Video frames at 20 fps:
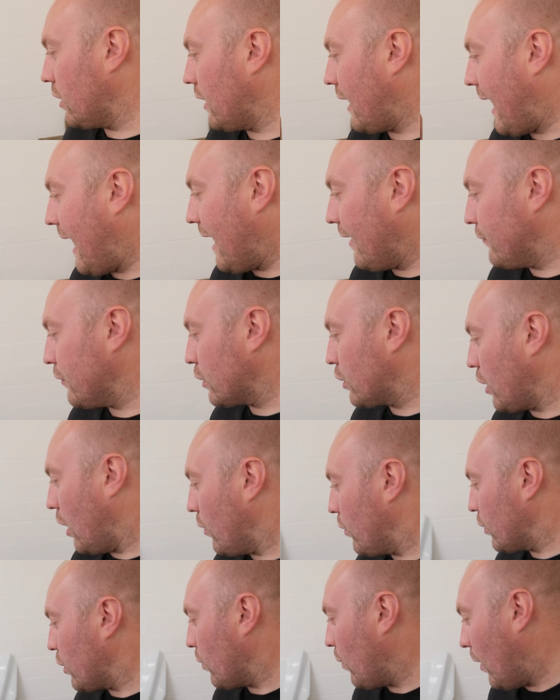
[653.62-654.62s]
have a
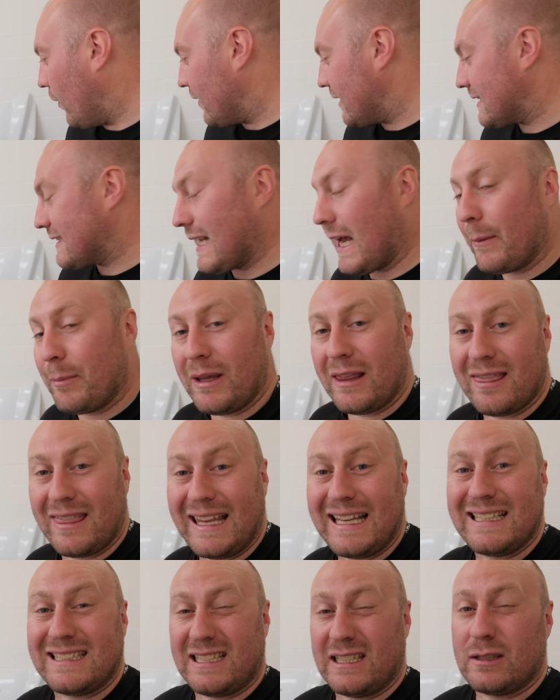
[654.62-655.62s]
go at the one that Tabby
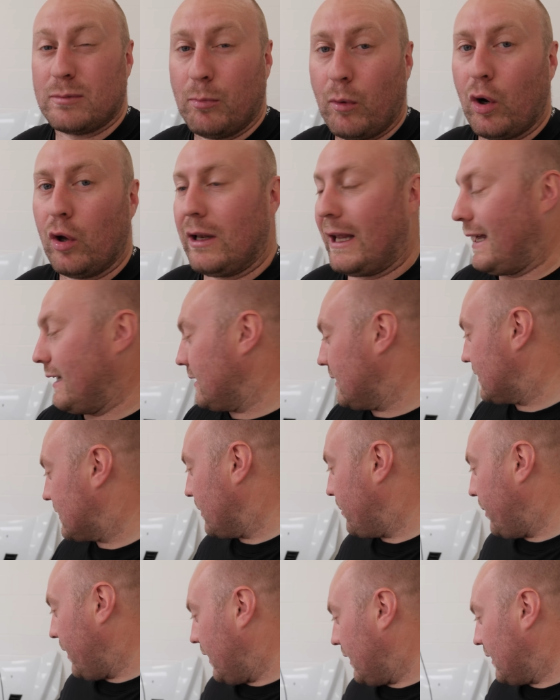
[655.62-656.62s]
thinks it's more likely
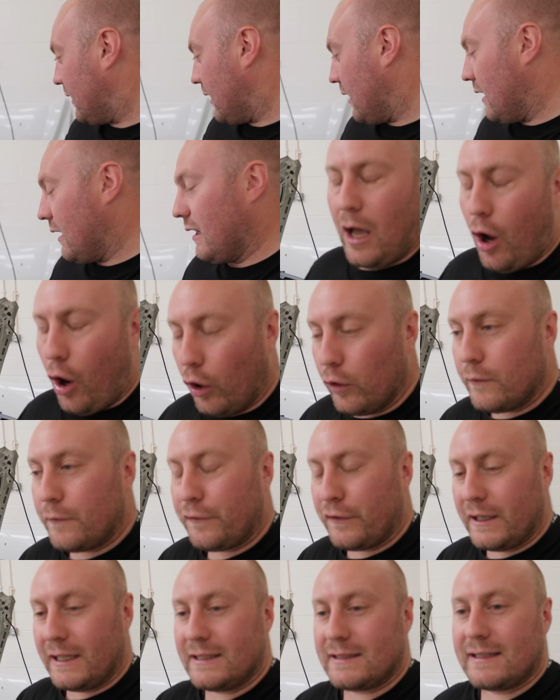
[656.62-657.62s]
to be.
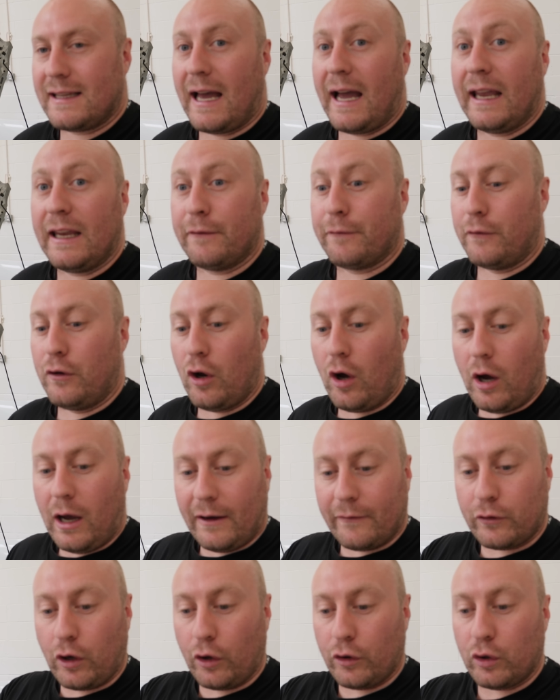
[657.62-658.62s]
Hopefully it's that. If not,
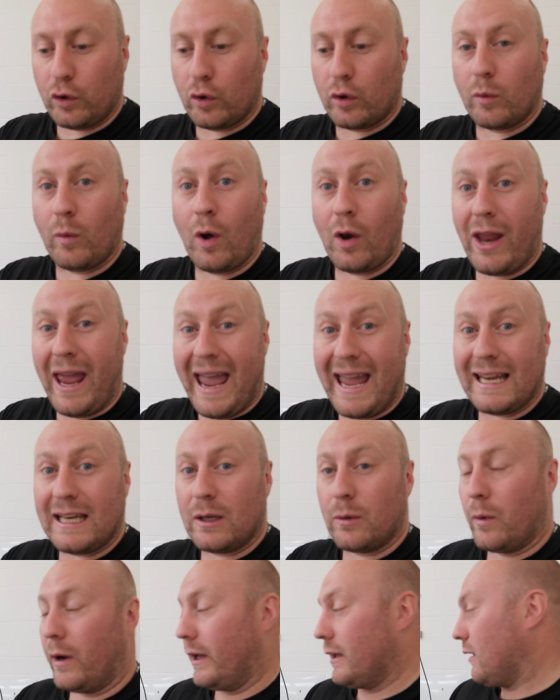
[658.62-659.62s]
I've got the other one
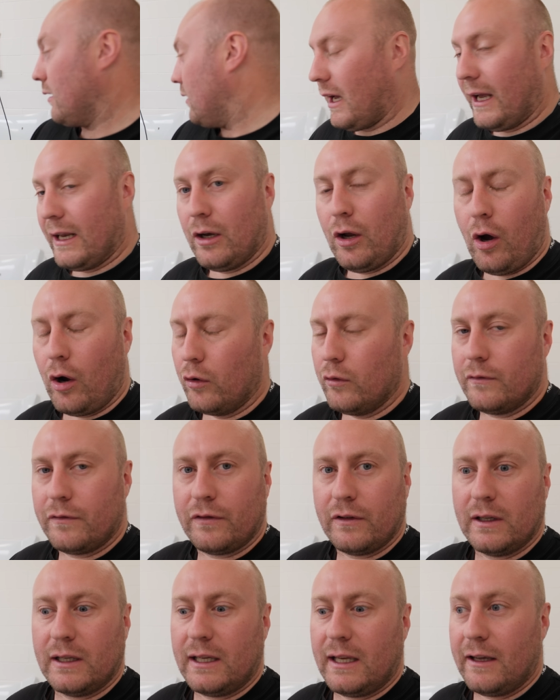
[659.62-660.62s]
anyway, and
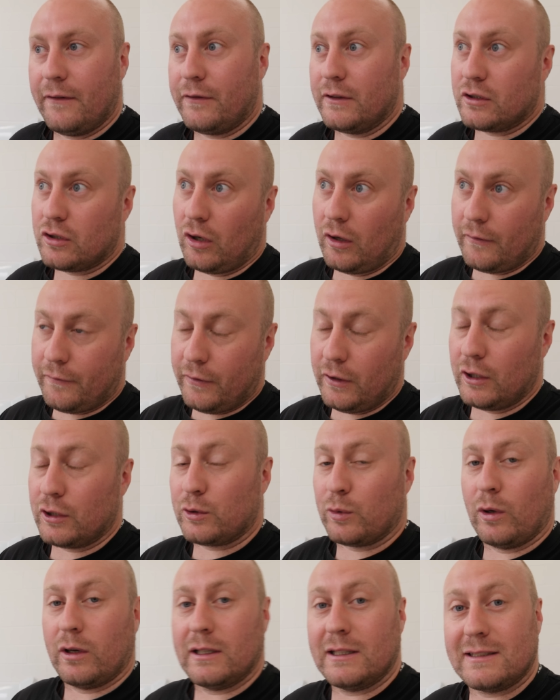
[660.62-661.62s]
hopefully if it's not the
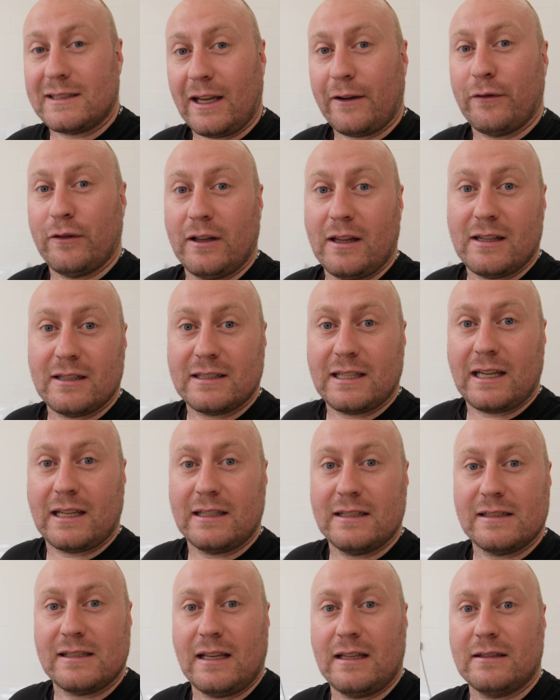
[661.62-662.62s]
first one, it's definitely the
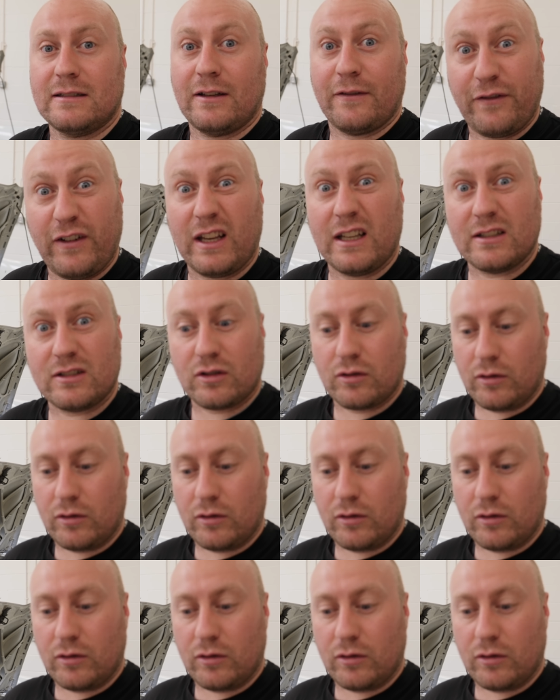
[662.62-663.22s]
second sensor, fingers